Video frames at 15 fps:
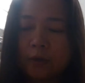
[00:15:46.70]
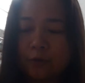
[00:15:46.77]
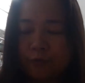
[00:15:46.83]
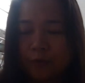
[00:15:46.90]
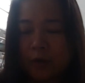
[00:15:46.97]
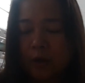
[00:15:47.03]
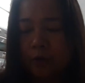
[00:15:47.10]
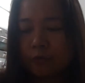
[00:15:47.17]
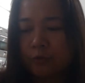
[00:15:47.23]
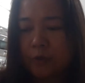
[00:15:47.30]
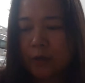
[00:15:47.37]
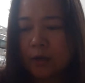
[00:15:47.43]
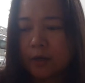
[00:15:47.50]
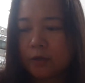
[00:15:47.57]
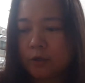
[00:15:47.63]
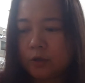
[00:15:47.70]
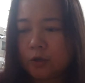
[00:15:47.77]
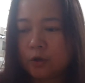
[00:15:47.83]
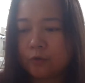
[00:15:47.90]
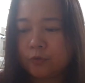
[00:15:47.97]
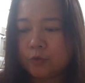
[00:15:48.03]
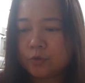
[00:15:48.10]
have found that, you
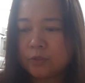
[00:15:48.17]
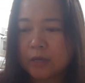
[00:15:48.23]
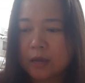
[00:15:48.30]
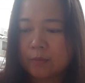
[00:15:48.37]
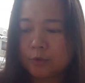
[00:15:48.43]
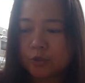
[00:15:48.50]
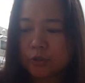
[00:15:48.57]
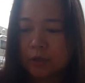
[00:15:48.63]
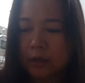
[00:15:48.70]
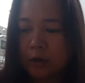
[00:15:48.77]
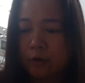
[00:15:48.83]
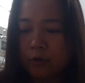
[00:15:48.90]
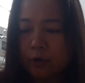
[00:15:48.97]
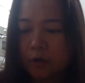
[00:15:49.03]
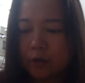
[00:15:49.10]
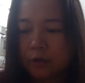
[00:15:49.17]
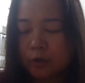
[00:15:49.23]
know, if you damage the area,